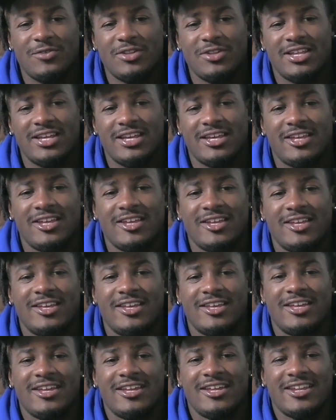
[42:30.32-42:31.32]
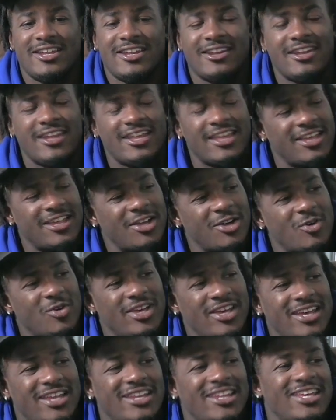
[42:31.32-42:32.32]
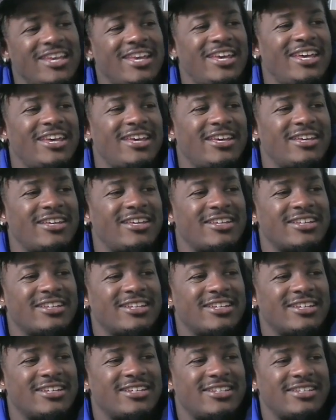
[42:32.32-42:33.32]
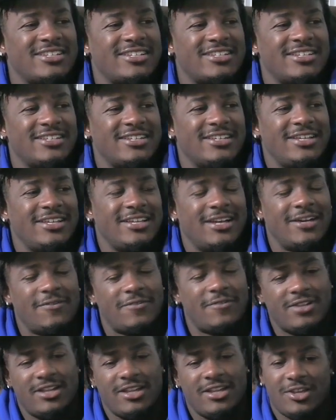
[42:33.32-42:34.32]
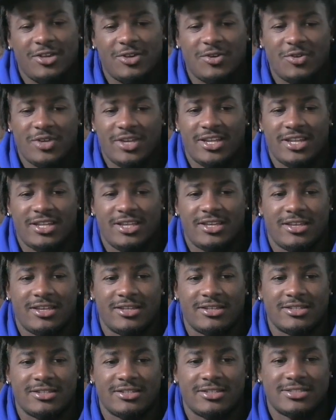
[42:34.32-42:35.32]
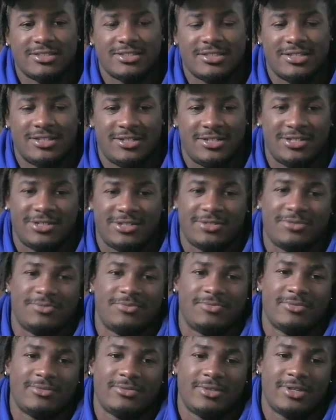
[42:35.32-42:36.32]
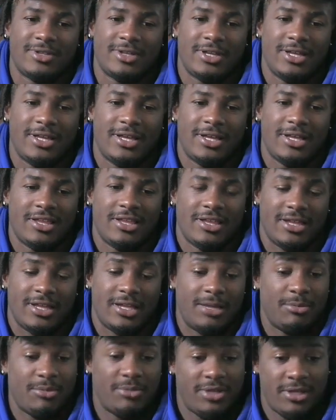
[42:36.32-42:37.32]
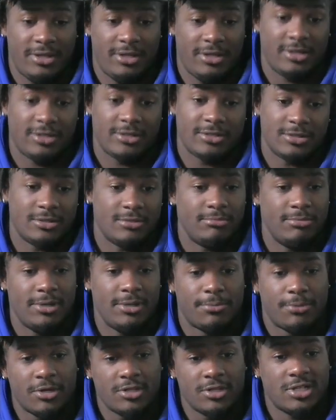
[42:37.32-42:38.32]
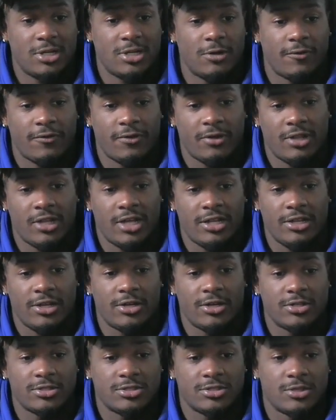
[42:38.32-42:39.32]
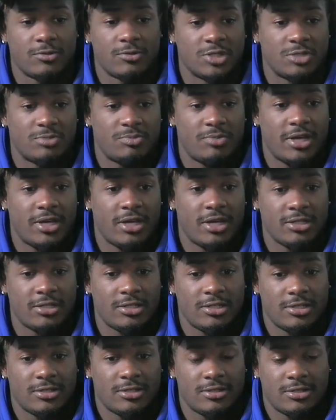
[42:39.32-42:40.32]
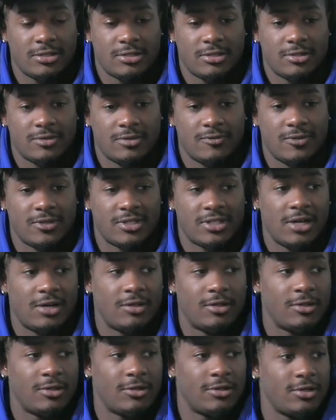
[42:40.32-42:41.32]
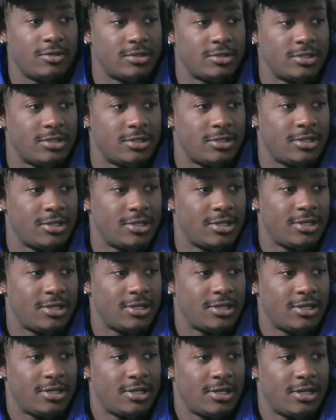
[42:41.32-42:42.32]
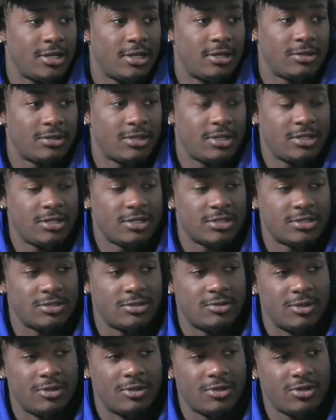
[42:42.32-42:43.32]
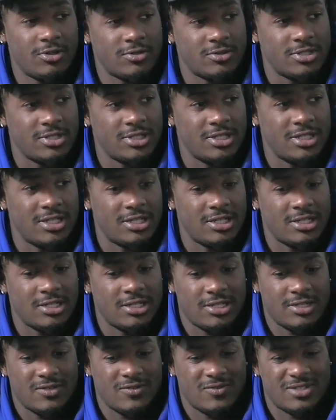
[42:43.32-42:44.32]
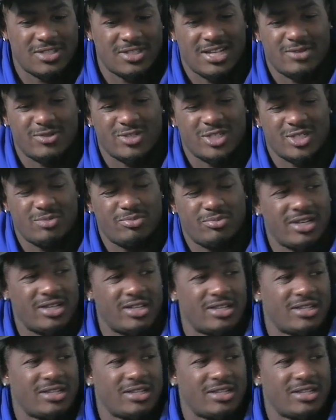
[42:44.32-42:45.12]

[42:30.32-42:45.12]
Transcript: like they can go hand in hand. Mm. I feel like they can go hand in hand. Um I mean, me personally, I don't feel like there is no respect without loyalty, and I don't think there's no loyalty without respect.